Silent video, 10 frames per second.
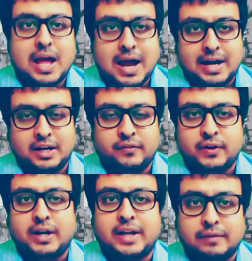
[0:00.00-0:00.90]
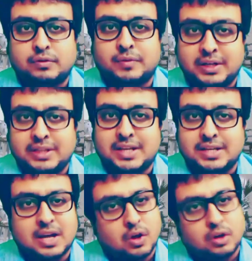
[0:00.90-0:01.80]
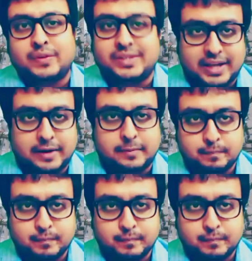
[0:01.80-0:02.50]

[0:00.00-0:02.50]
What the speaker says: and different types of glitches are always there.